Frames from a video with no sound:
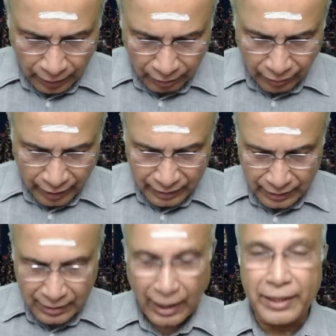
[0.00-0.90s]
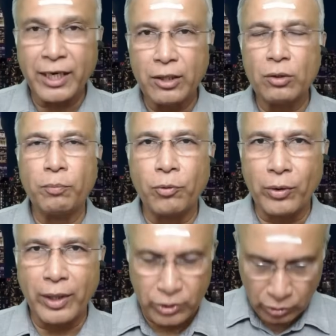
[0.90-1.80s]
reversed, and started
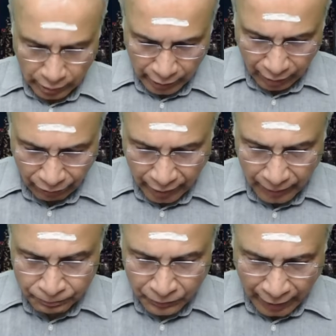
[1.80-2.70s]
progress to recovery.